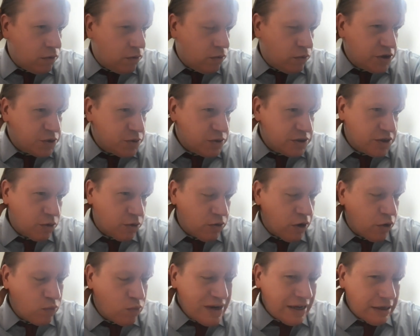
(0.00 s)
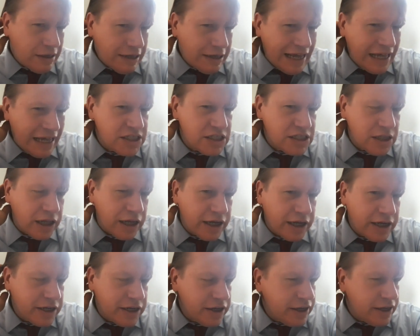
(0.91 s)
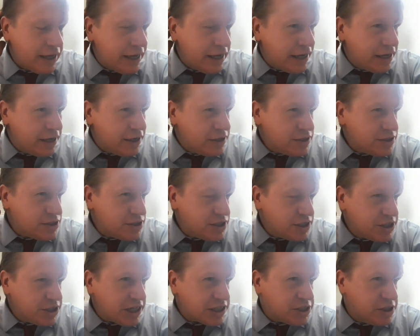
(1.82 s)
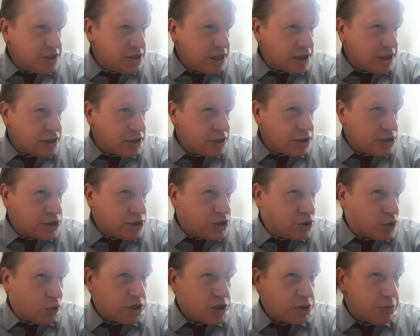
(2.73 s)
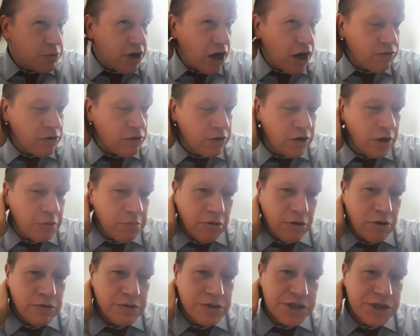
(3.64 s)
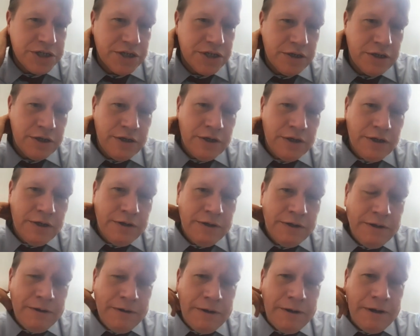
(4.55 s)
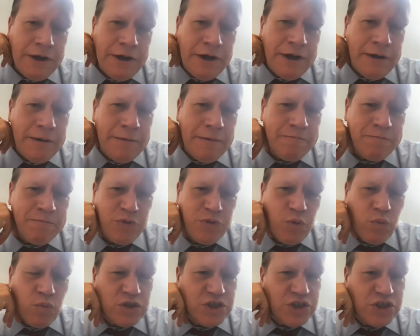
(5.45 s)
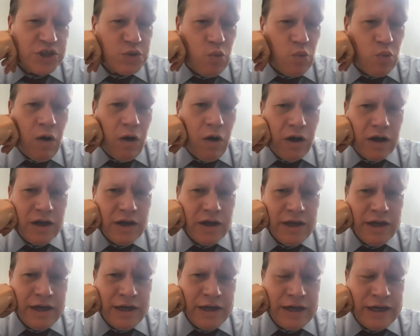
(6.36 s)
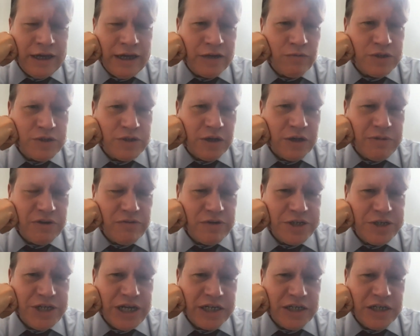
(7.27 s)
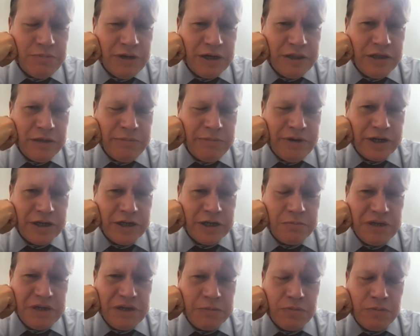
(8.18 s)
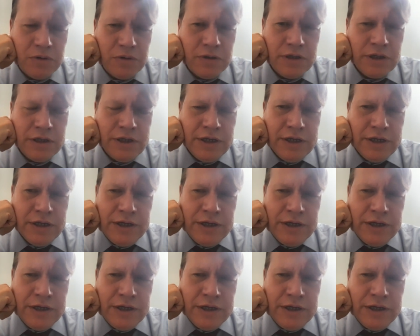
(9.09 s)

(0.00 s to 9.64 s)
which was a real landslide, and suggested that the George McGovern approach was just wrong and was going to be rejected by the American people.